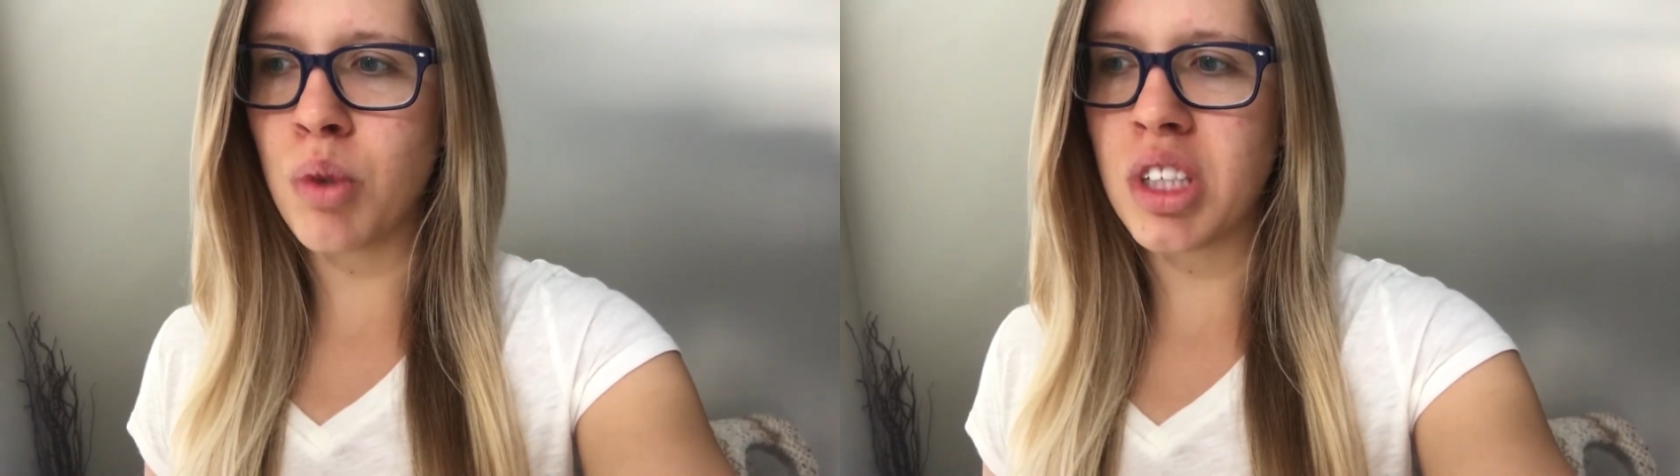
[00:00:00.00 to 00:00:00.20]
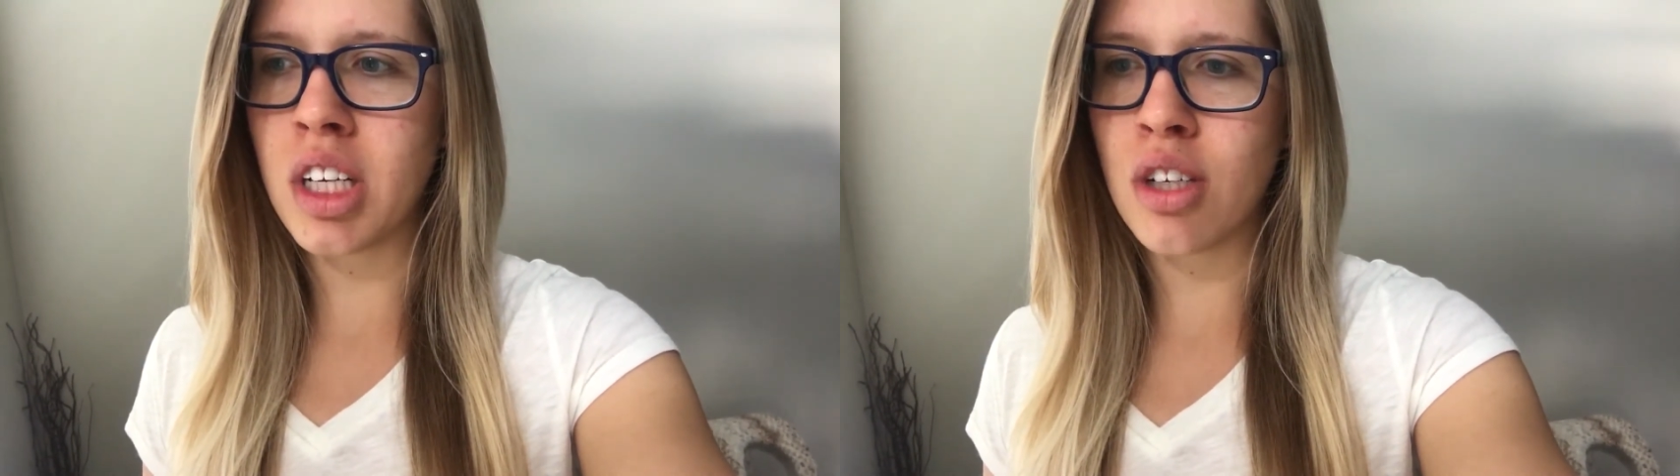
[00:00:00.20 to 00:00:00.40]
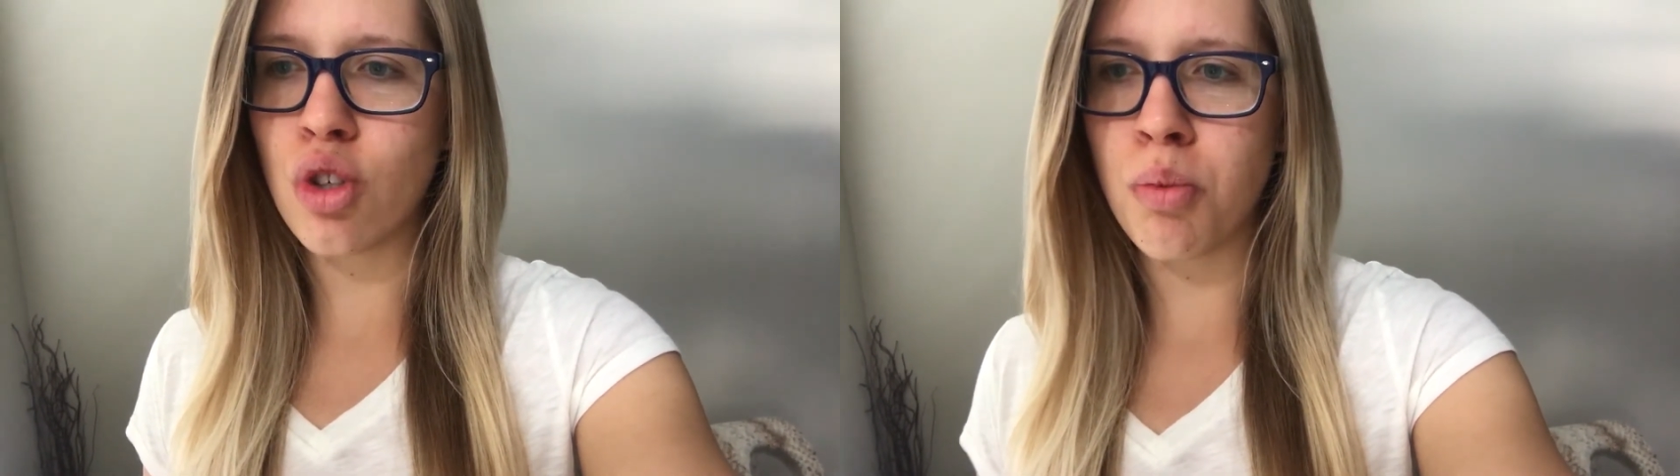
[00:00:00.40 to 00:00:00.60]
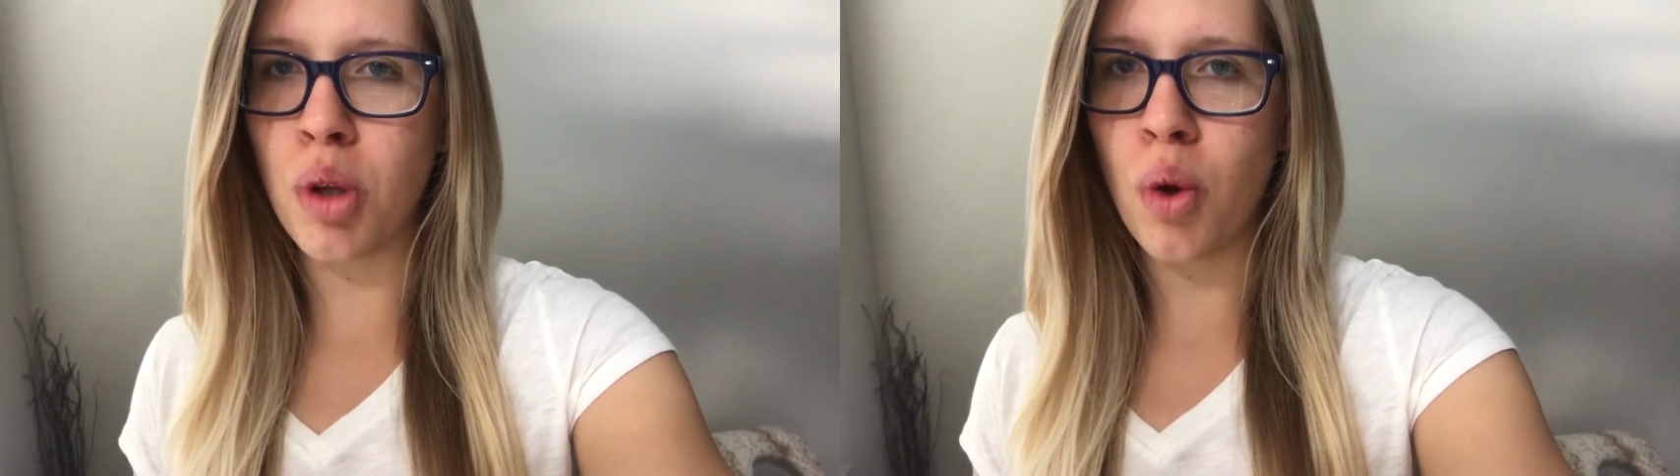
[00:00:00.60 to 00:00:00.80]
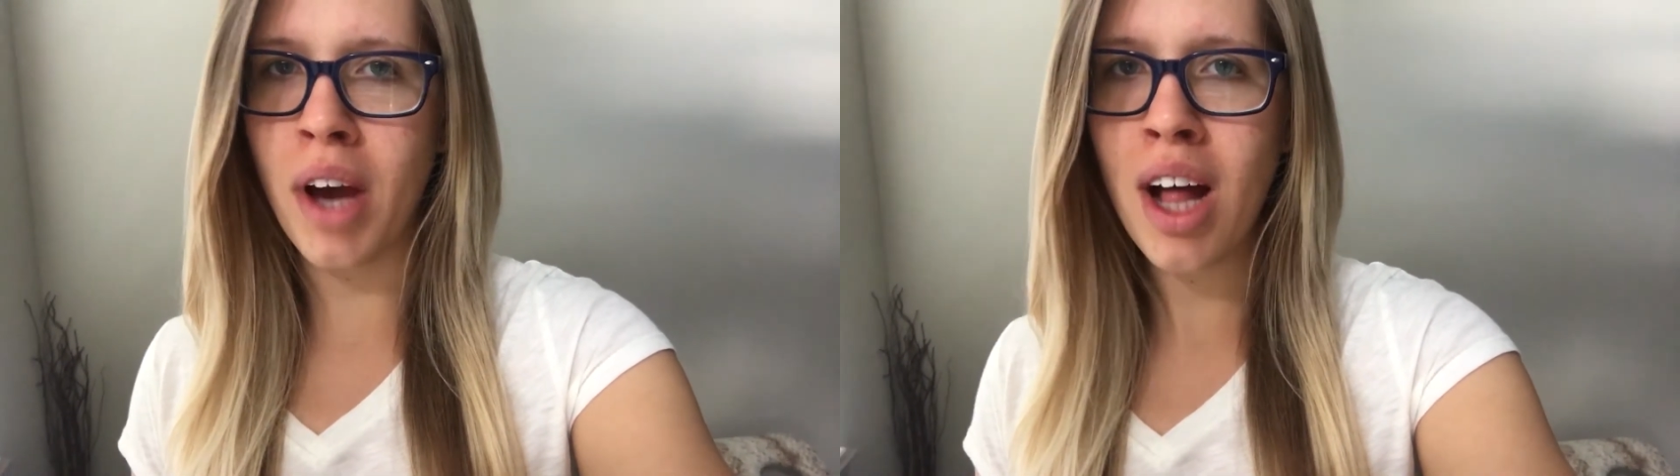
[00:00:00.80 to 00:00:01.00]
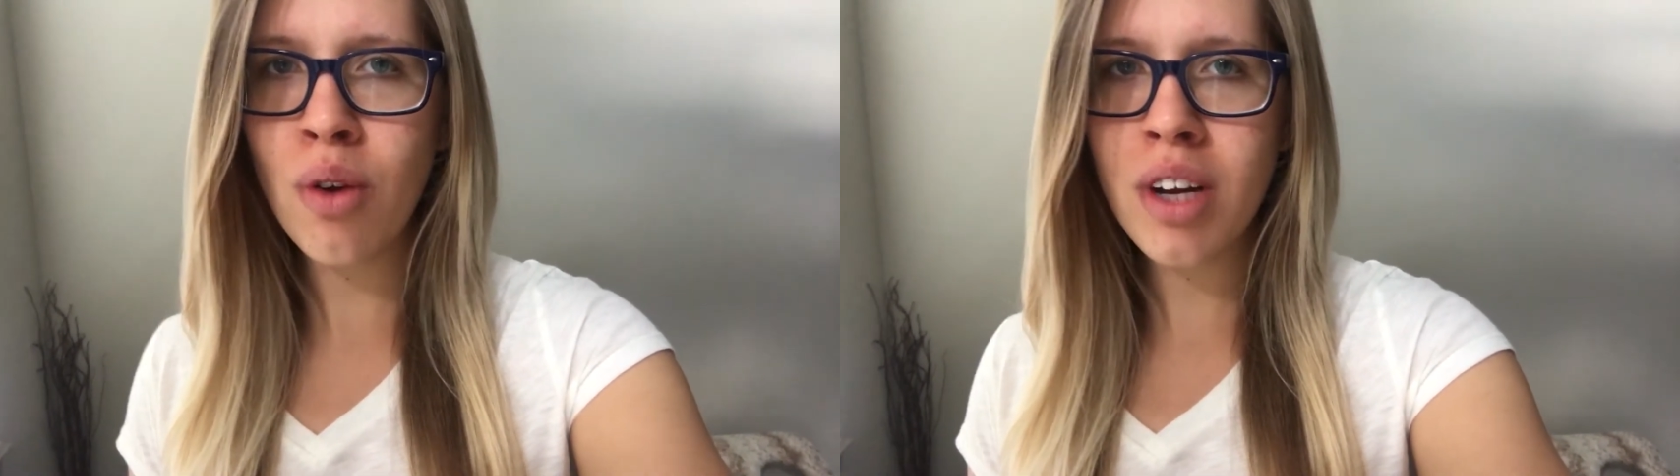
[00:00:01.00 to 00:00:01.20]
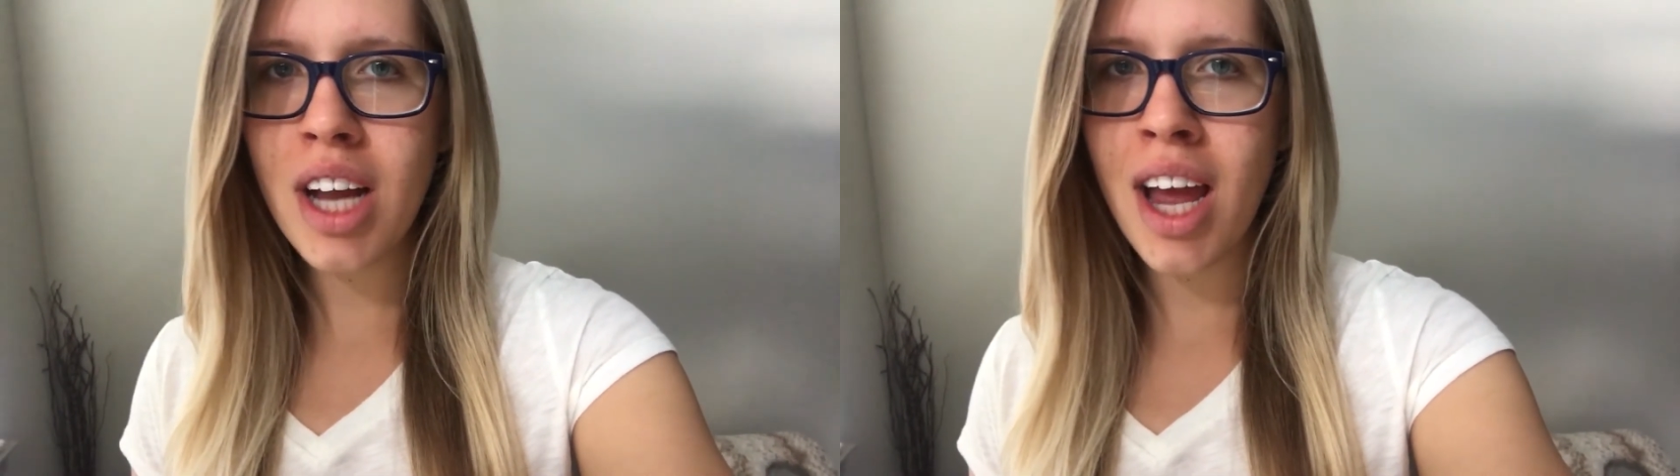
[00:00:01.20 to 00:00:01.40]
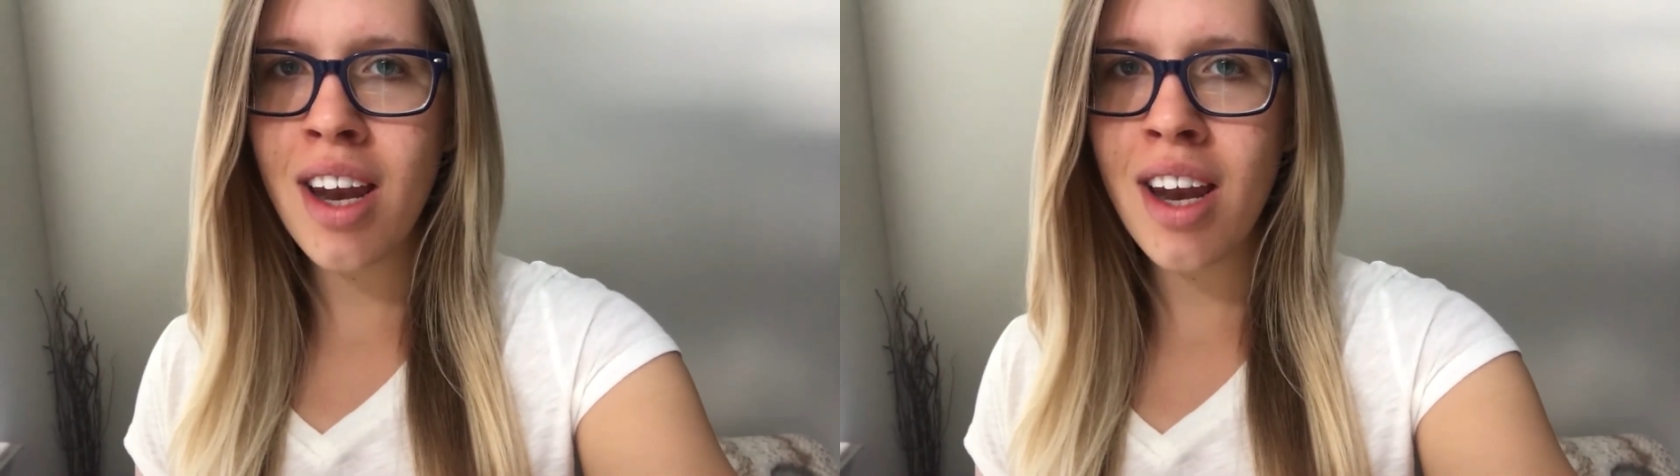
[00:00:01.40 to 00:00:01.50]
was eating super low calorie,